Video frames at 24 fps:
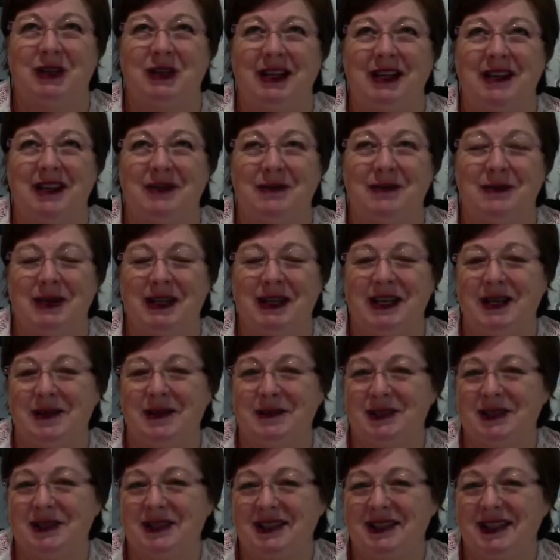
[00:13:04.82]
will have been
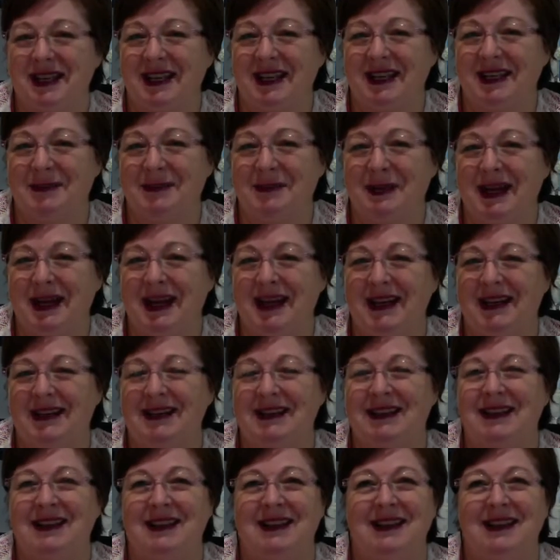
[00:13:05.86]
able to take back